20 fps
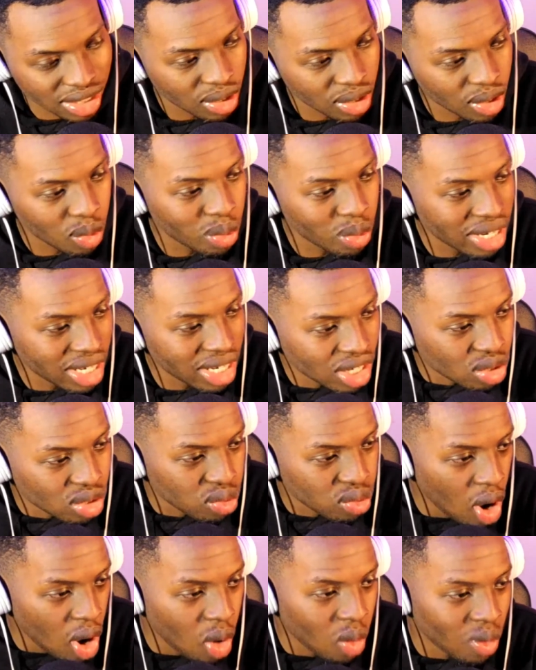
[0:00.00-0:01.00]
we
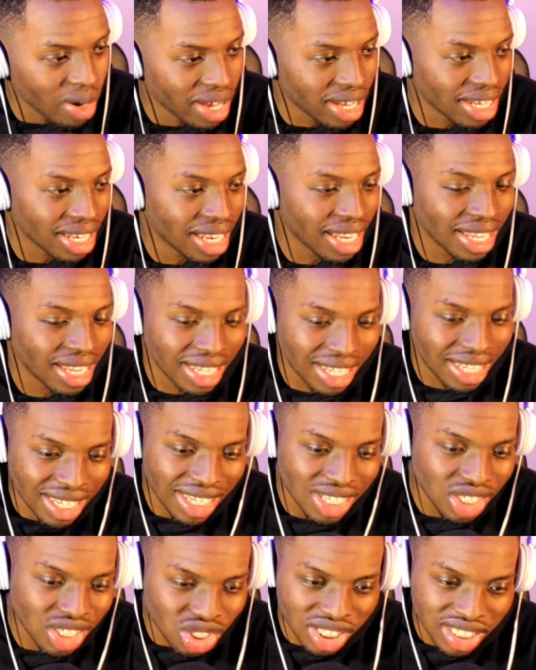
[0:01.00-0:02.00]
growing
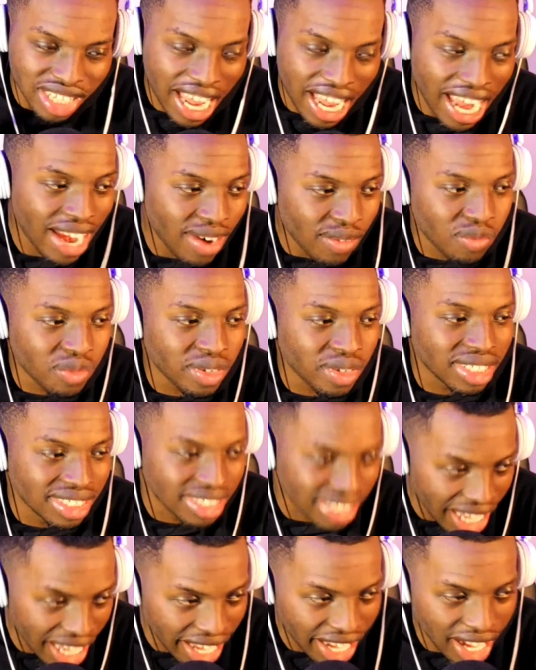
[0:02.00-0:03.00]
each and every
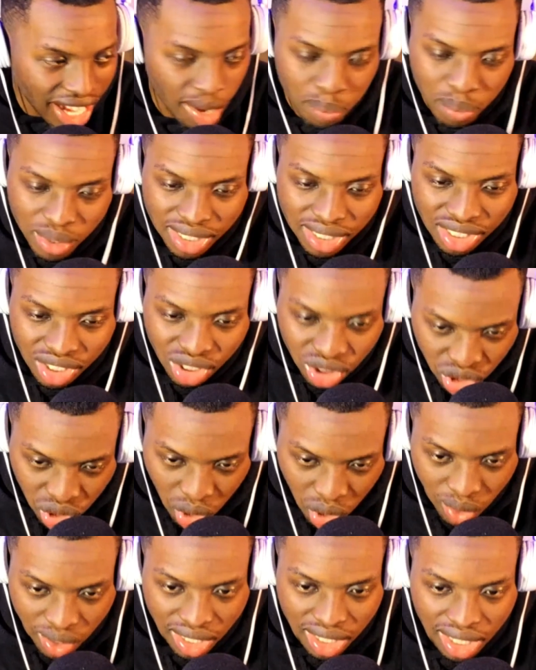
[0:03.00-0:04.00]
day up in this
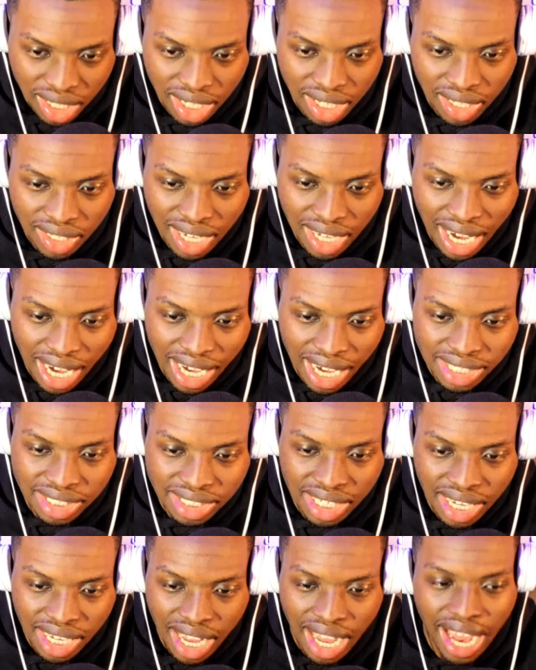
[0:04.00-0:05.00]
joint, guys.
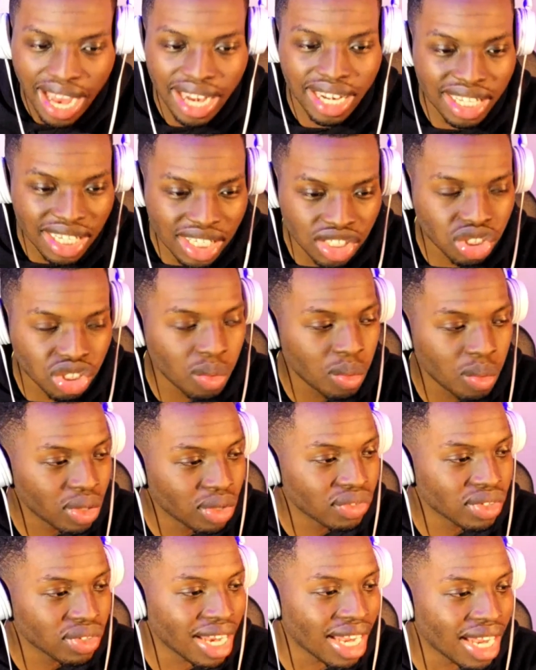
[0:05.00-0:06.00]
And each and one of
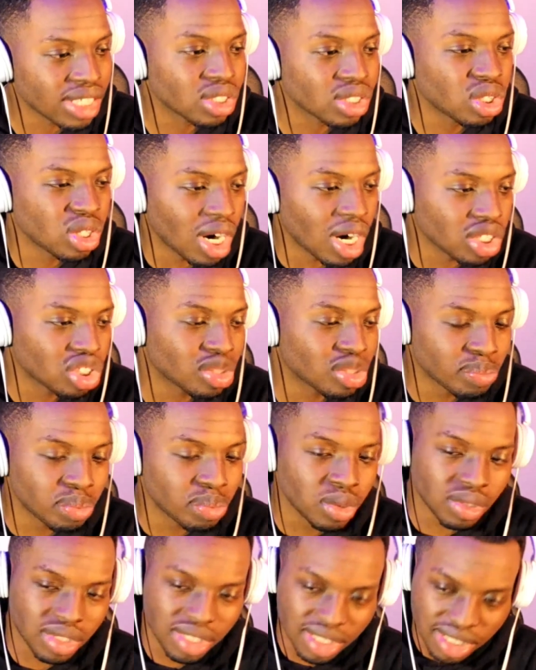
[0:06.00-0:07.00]
you guys
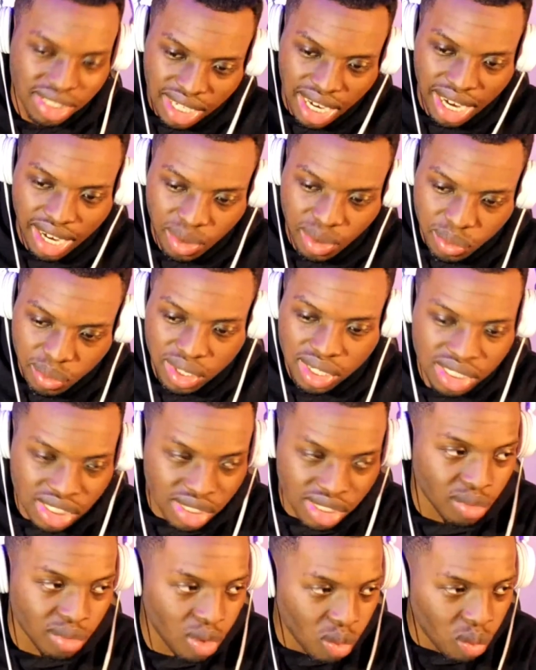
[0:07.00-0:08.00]
contribute to Tech Realism,
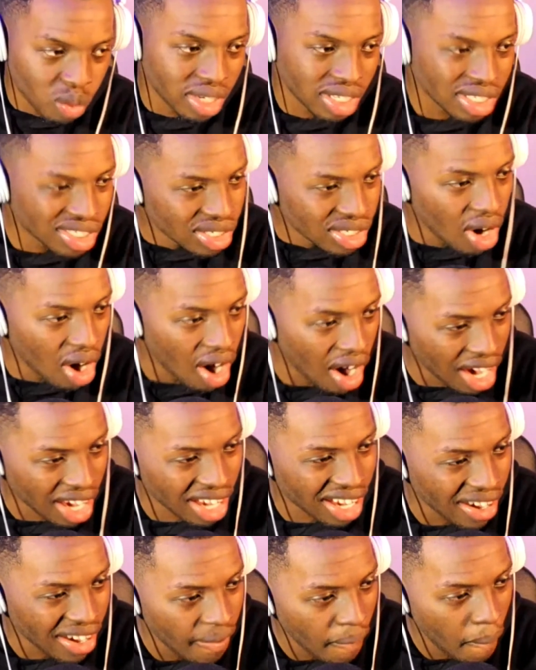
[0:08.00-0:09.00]
where we
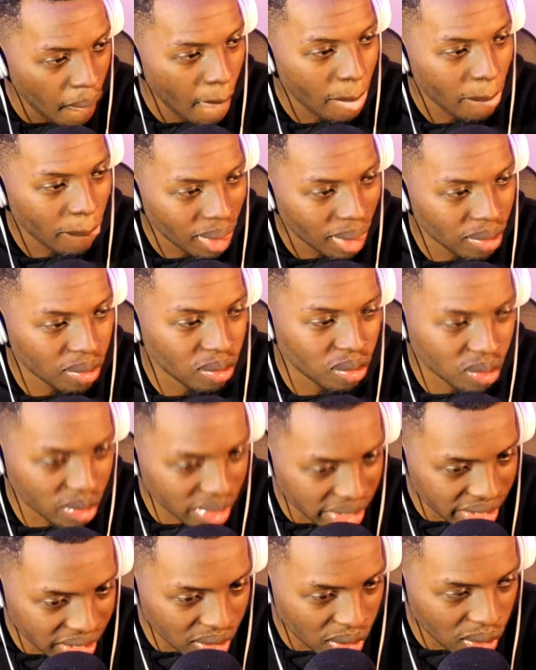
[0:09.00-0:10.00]
talk
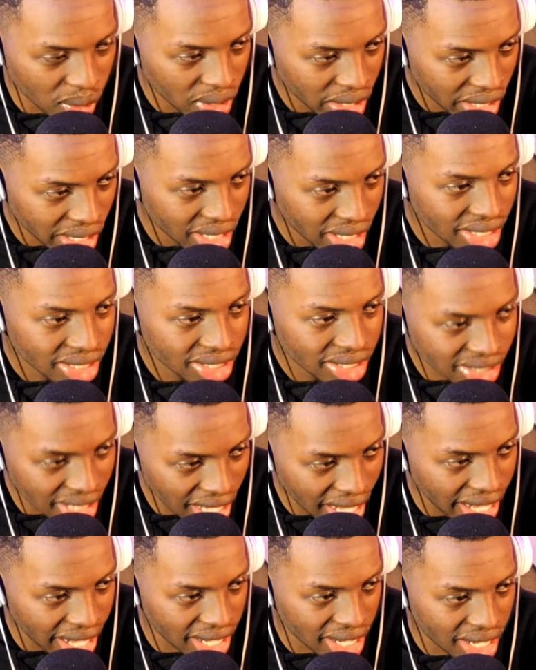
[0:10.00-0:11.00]
real
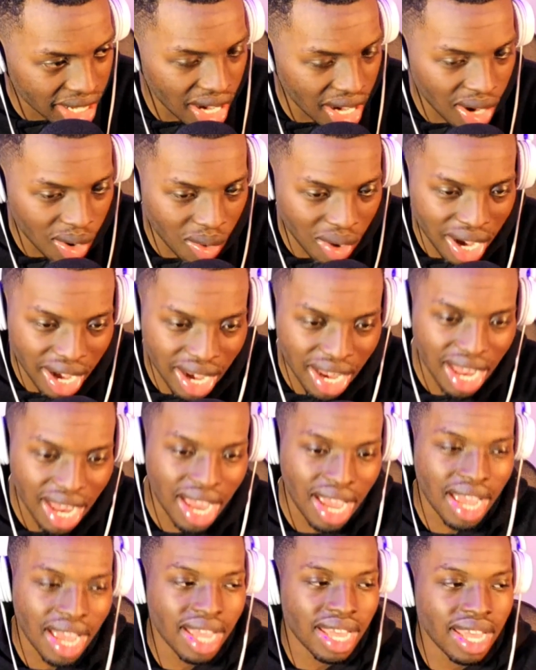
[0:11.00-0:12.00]
tech, all right?
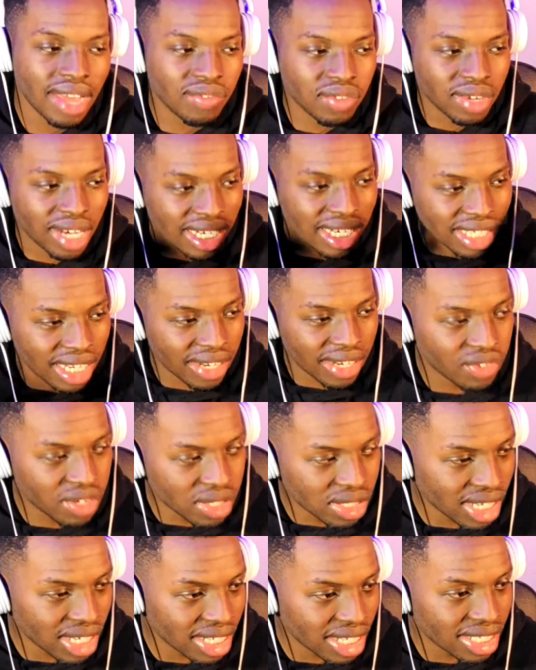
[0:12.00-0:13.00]
If you guys like
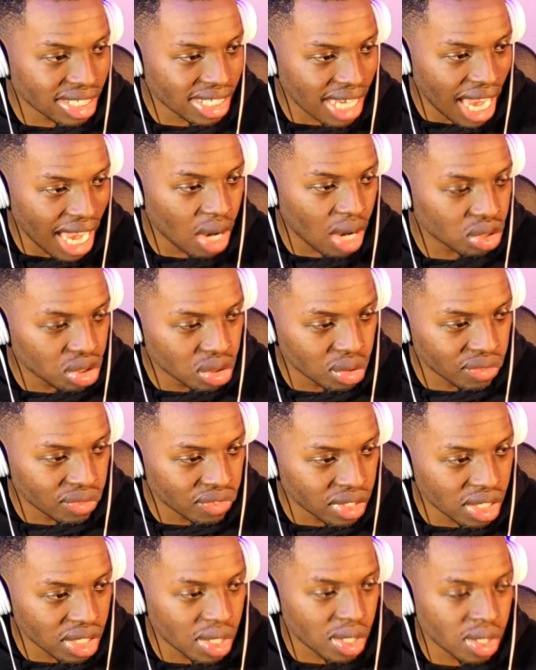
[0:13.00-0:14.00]
videos like this, how-to
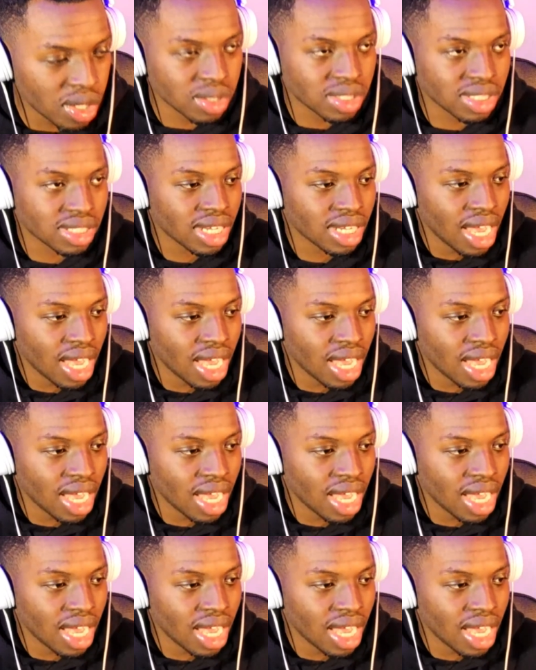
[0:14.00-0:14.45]
videos